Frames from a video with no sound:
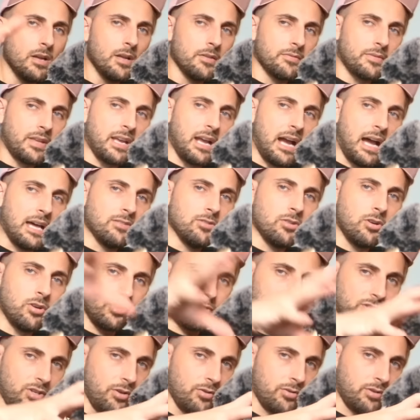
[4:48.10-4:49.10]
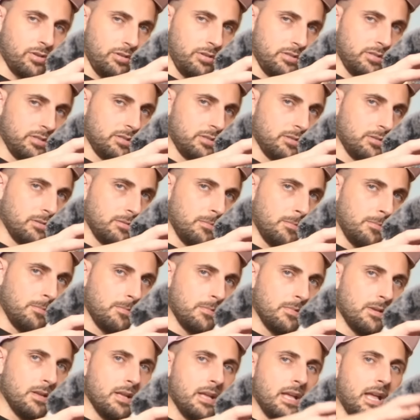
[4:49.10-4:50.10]
they unlock tokens
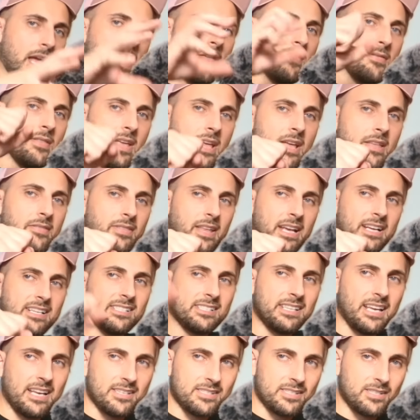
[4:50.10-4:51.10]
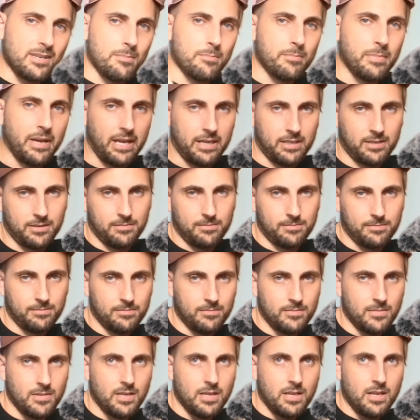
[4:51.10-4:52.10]
and then they send some back.
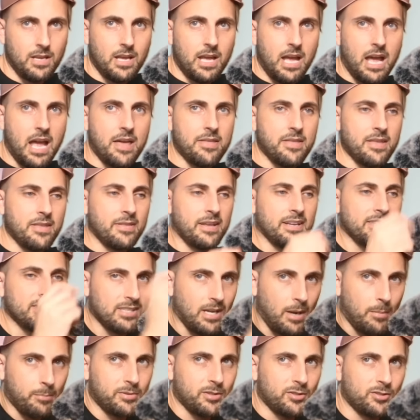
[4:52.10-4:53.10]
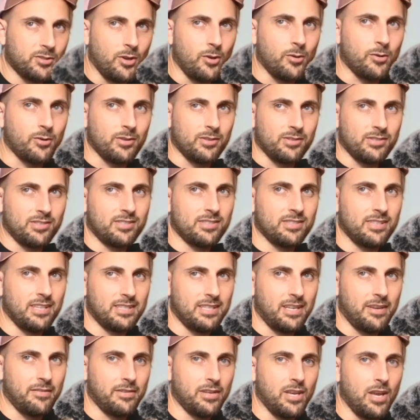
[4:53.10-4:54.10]
and then they dump the tokens
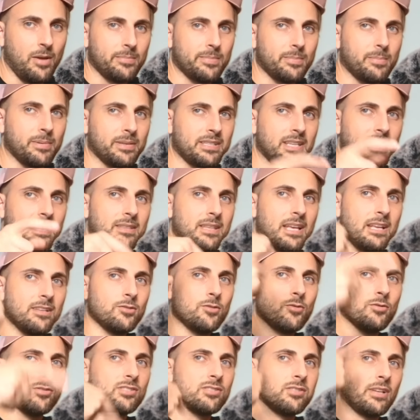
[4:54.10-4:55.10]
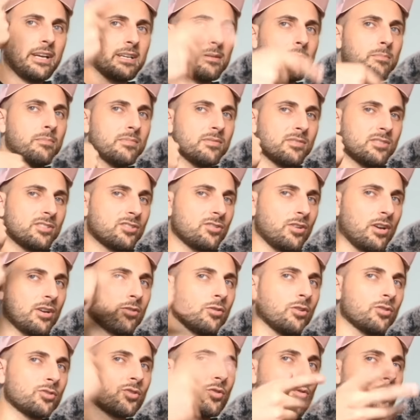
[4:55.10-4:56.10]
that they've kept. But they use like
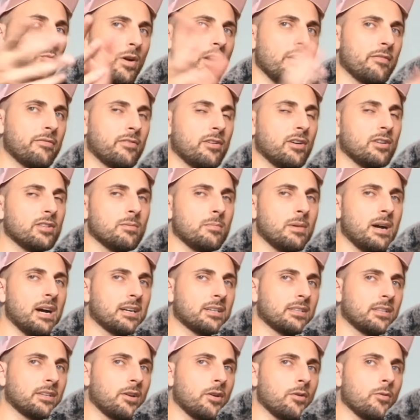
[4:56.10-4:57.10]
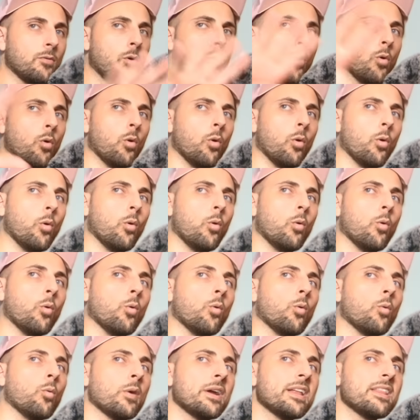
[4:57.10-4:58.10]
psychological warfare in the market. They go,
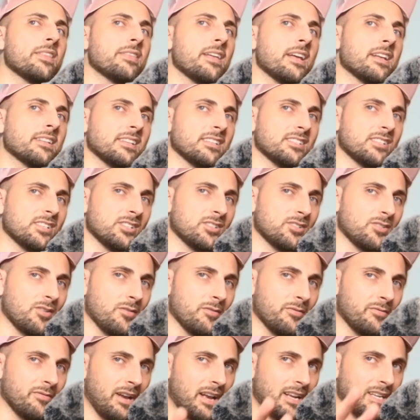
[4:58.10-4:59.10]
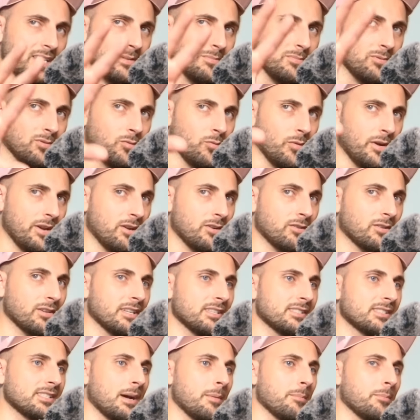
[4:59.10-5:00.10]
oh, we think this is so valuable, we're not
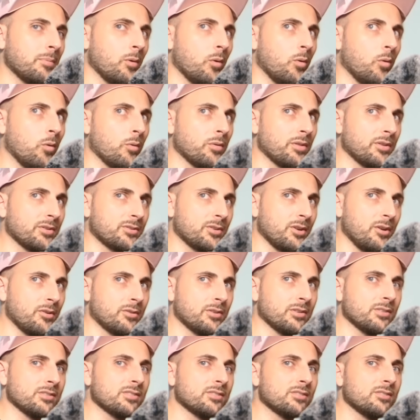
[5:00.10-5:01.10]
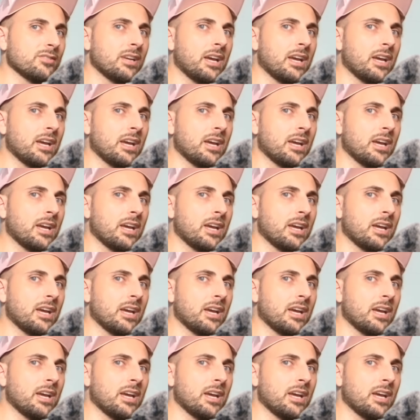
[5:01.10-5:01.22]
going to dump all the tokens you